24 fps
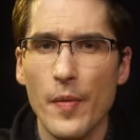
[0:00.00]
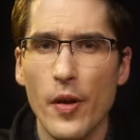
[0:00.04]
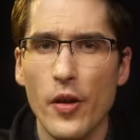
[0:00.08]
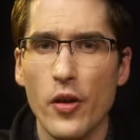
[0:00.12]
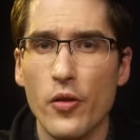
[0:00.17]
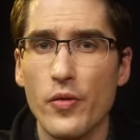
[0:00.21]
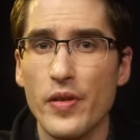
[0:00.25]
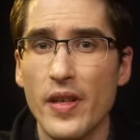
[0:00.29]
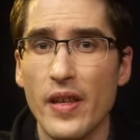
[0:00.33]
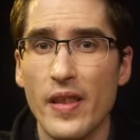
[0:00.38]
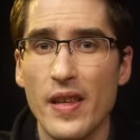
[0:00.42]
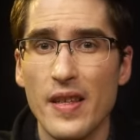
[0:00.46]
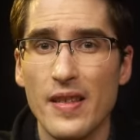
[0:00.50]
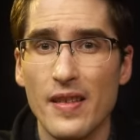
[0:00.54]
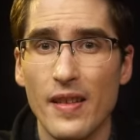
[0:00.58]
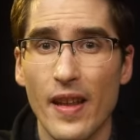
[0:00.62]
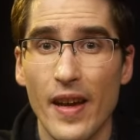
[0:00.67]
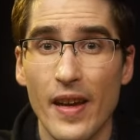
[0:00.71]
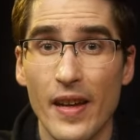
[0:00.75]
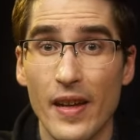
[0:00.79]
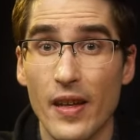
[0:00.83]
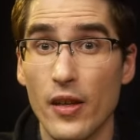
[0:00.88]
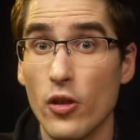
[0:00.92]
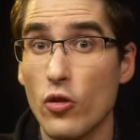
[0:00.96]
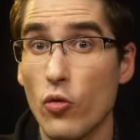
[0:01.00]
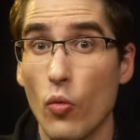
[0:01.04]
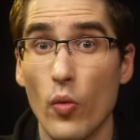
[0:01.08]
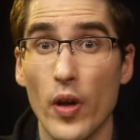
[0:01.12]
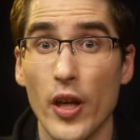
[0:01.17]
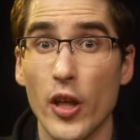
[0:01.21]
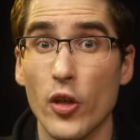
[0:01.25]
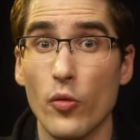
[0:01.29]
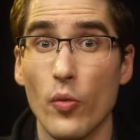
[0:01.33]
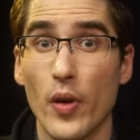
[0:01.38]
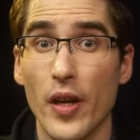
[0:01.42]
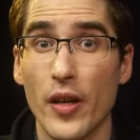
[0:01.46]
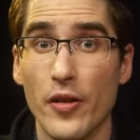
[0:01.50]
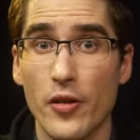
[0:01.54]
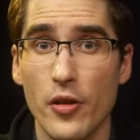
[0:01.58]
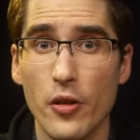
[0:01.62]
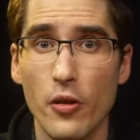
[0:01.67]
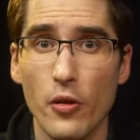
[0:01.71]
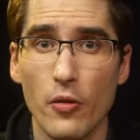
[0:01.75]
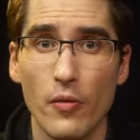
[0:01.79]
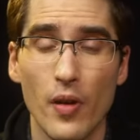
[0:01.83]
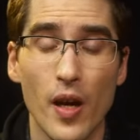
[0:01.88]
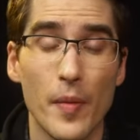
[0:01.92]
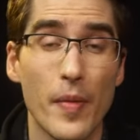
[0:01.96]
about using this light in
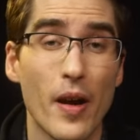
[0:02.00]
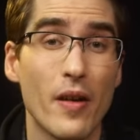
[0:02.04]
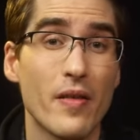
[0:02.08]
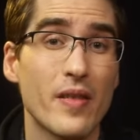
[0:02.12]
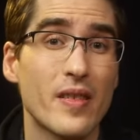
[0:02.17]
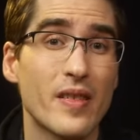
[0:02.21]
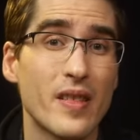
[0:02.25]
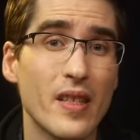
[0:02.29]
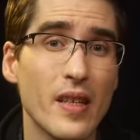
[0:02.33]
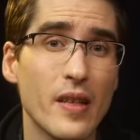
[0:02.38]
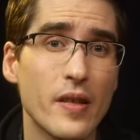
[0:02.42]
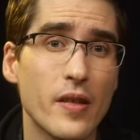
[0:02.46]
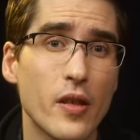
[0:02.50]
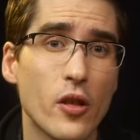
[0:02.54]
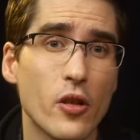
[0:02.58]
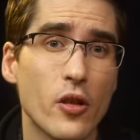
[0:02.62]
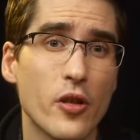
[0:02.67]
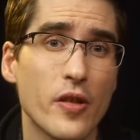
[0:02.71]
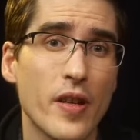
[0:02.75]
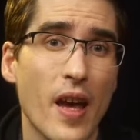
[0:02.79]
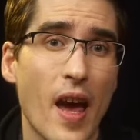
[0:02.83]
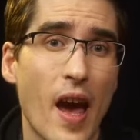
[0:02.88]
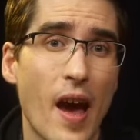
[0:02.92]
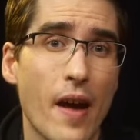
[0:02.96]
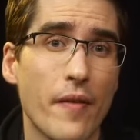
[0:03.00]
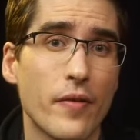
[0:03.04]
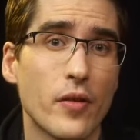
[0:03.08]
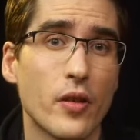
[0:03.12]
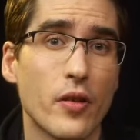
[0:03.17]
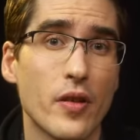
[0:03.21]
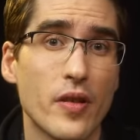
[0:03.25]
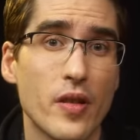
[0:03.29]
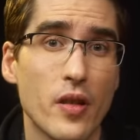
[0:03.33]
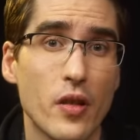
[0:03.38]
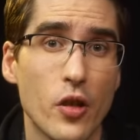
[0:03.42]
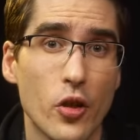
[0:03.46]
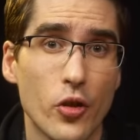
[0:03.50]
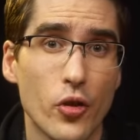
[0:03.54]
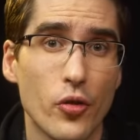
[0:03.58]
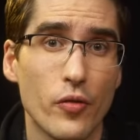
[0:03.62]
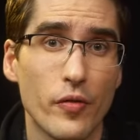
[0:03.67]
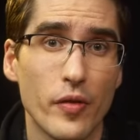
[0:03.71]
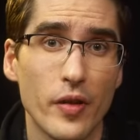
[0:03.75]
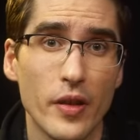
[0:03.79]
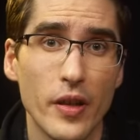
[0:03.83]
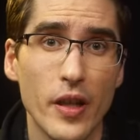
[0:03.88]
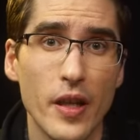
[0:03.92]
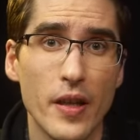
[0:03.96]
2022, about 6 years after its initial
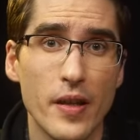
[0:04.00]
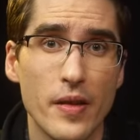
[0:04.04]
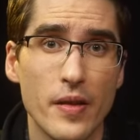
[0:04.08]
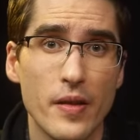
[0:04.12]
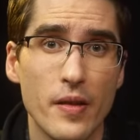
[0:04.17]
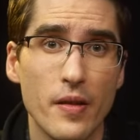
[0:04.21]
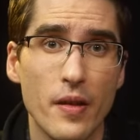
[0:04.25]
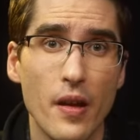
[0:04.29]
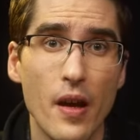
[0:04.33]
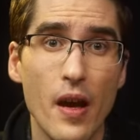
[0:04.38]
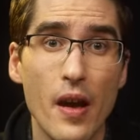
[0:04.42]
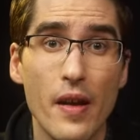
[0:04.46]
release.